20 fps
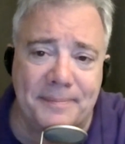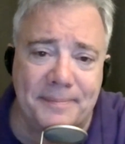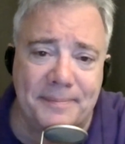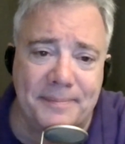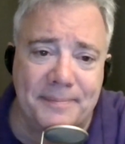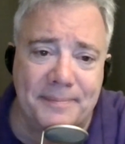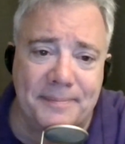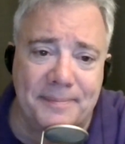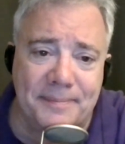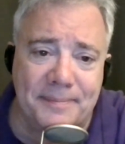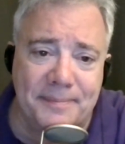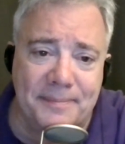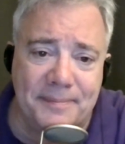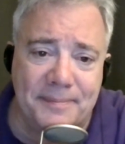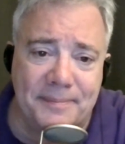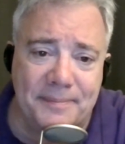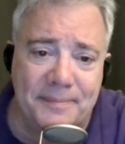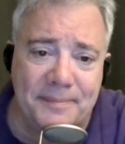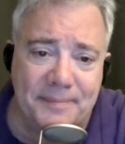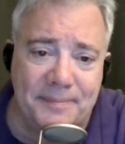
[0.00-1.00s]

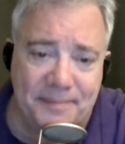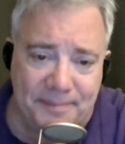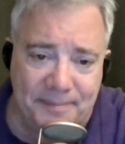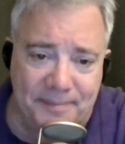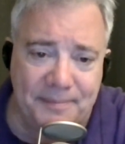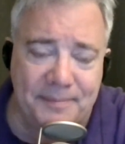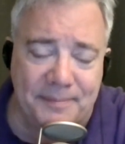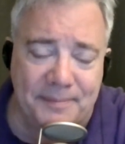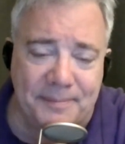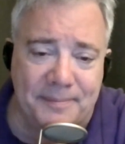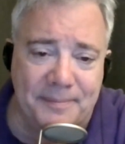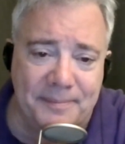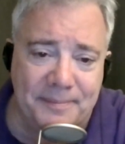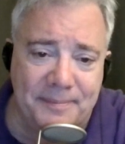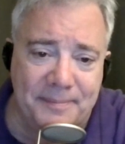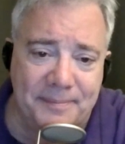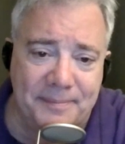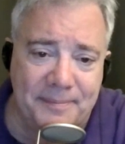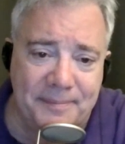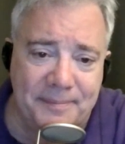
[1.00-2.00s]

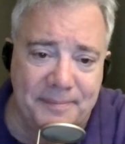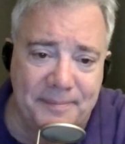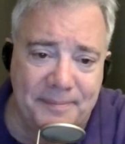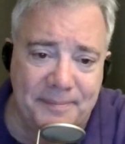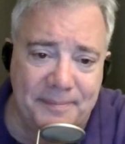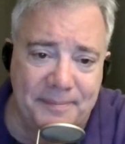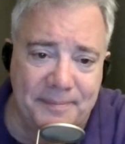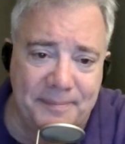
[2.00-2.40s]
The person shown says nothing.